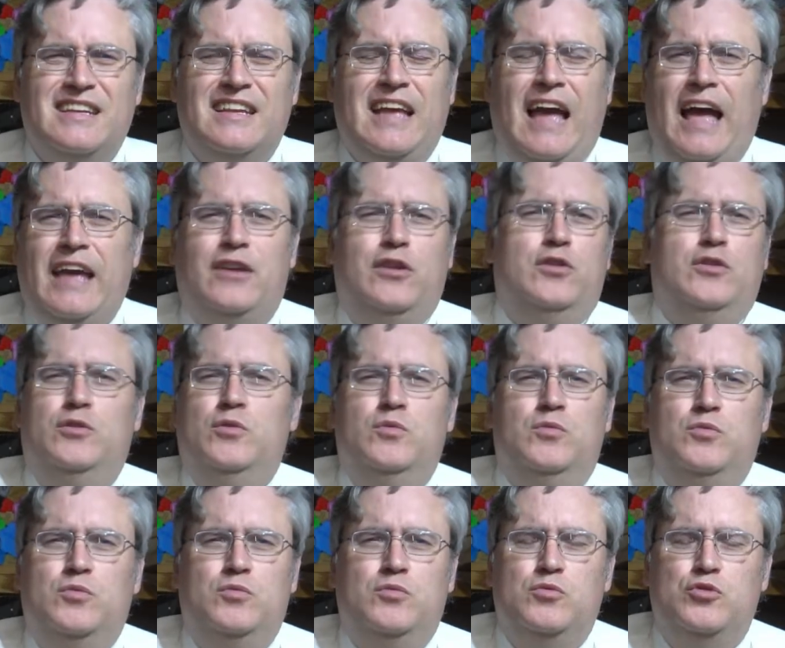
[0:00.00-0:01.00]
I
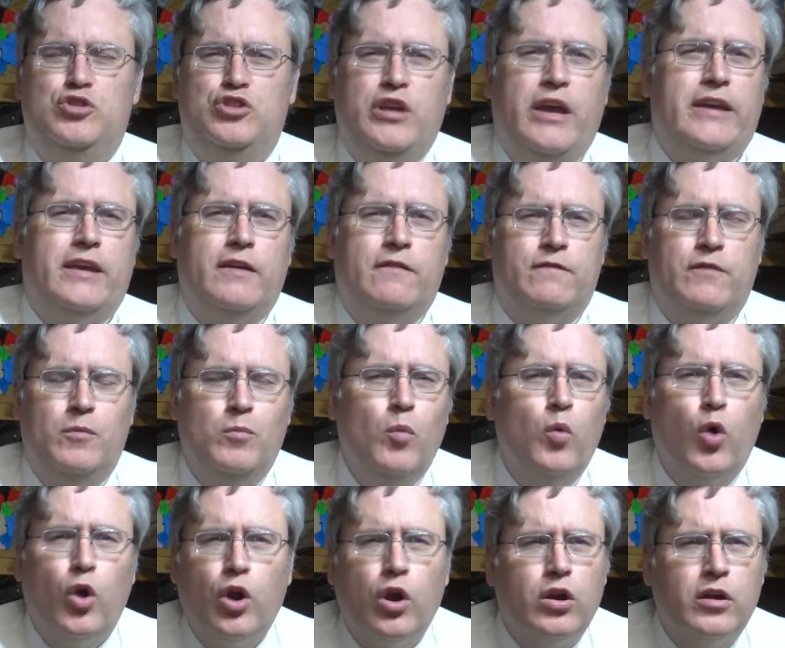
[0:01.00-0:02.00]
couldn't check it from
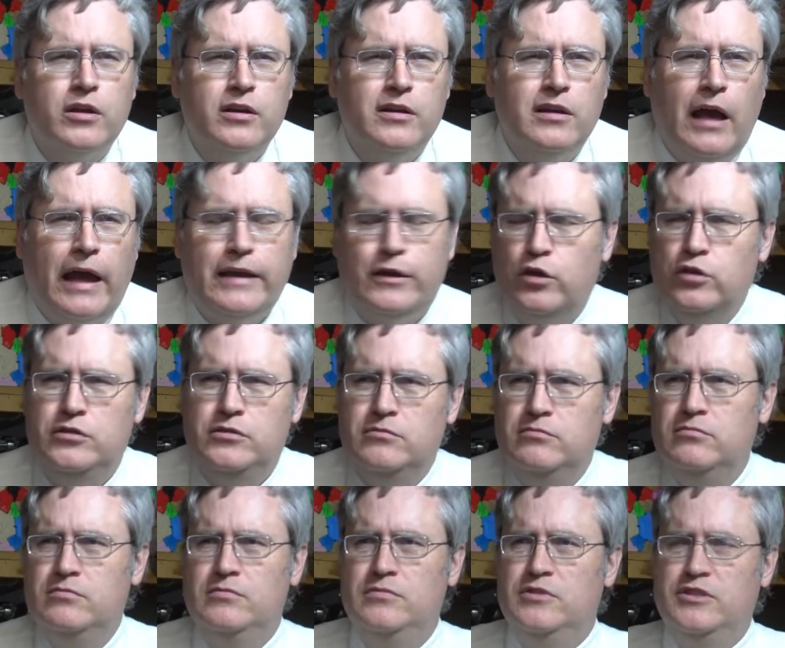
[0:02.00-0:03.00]
work. I
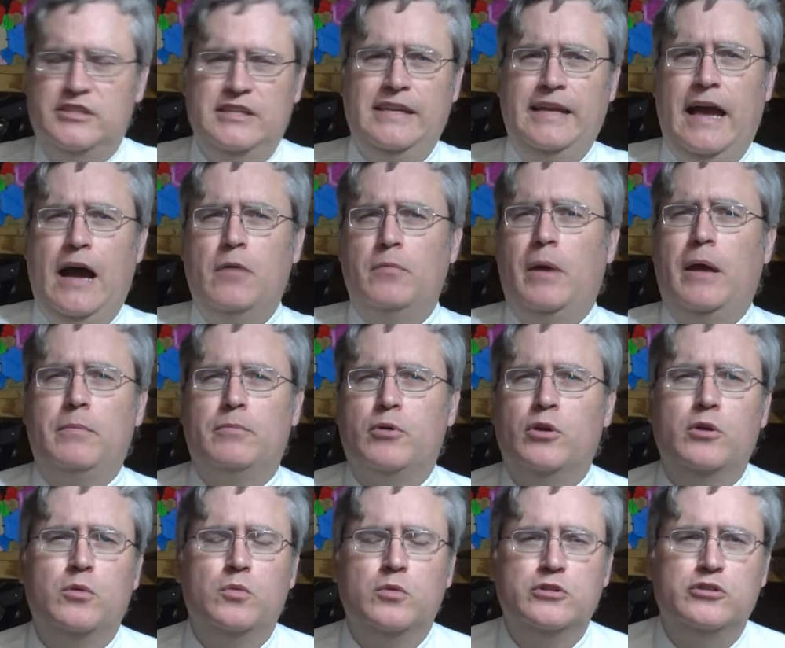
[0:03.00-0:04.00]
couldn't see how my
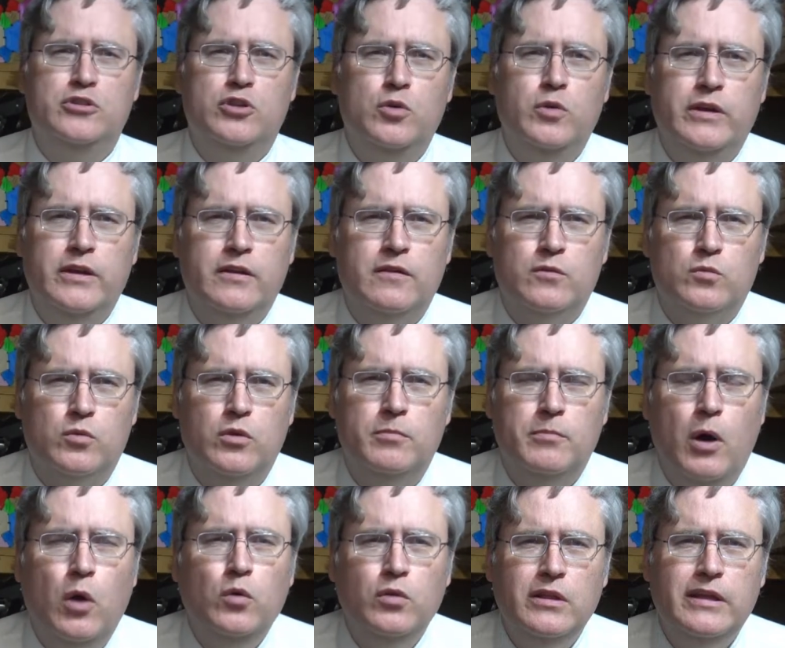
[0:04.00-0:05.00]
print was doing
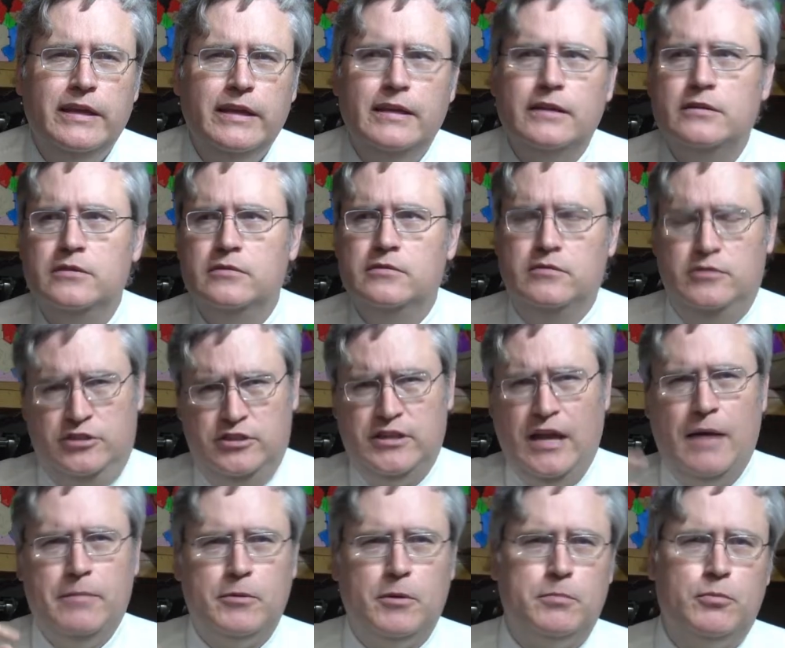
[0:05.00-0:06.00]
remotely and
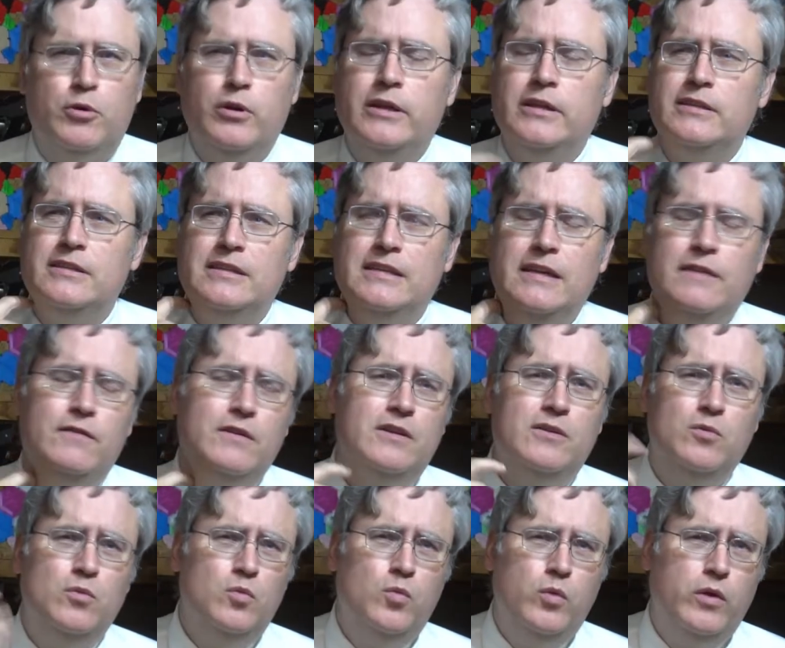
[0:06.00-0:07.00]
stop the print.
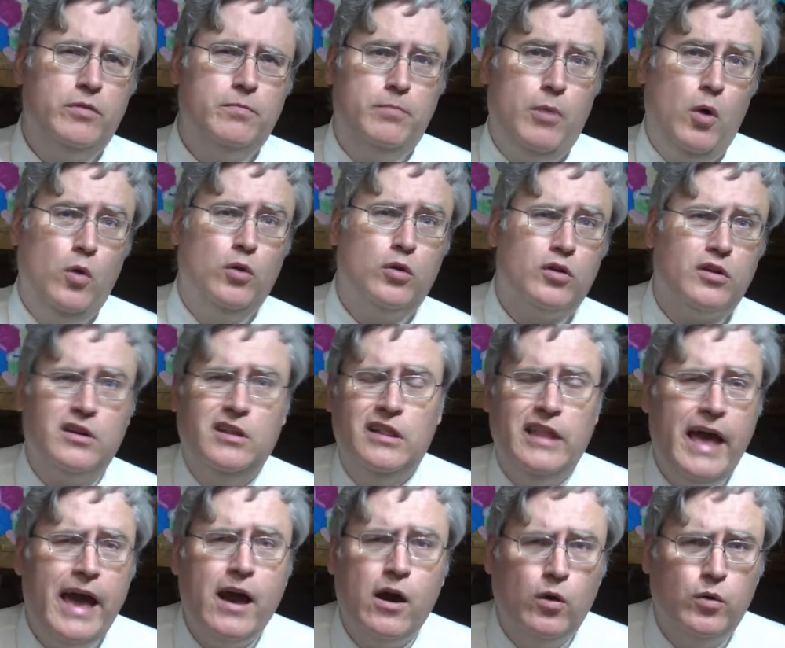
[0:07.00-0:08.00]
Even with Polar
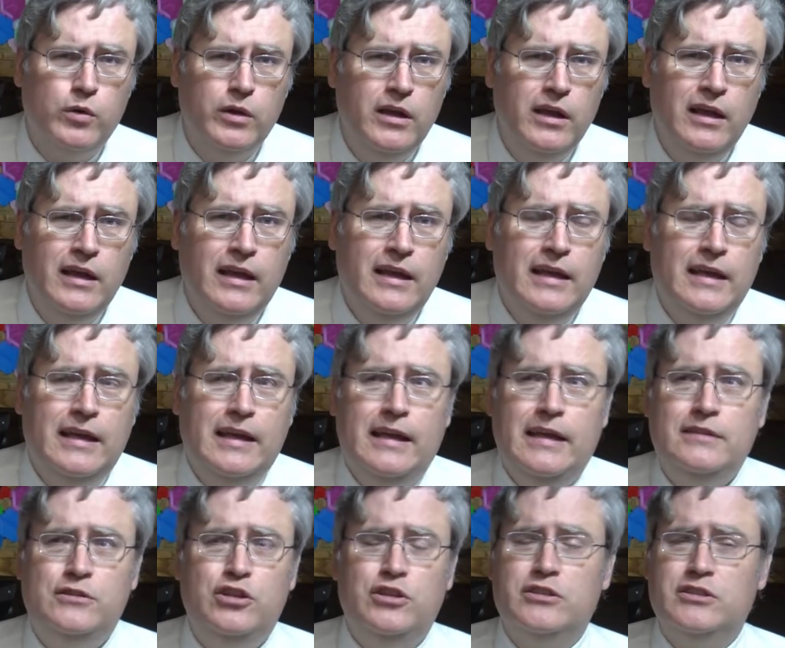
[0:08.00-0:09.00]
Cloud, it